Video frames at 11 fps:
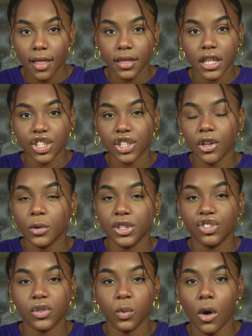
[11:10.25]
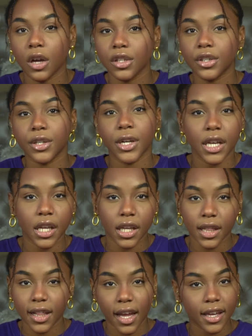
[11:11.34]
Like she's always just wandering
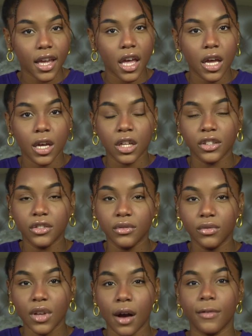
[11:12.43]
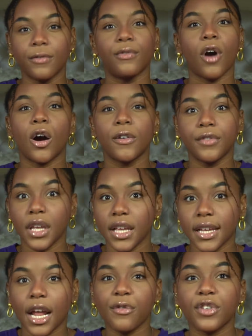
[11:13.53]
and like
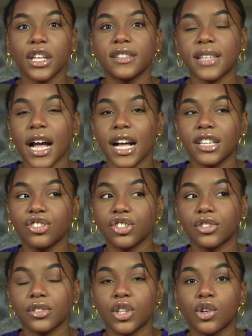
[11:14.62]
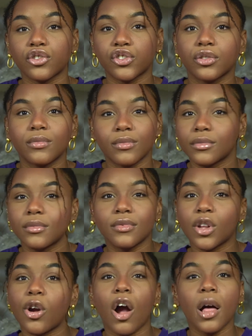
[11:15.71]
evolving. And I feel like Sag
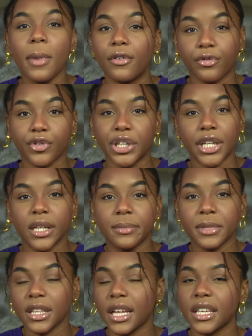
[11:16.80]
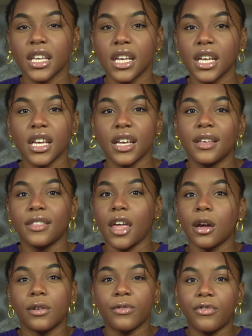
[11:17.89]
they're all about freedom, and like they
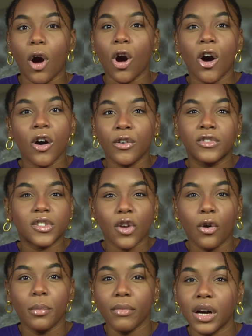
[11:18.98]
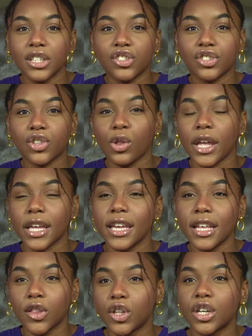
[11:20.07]
evolve so much, so like it
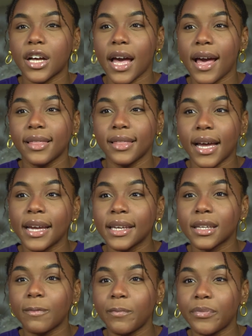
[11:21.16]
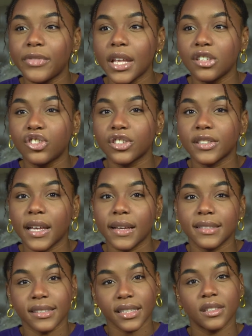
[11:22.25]
can look like they just
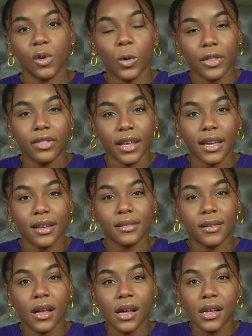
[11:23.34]
can't stick to one thing.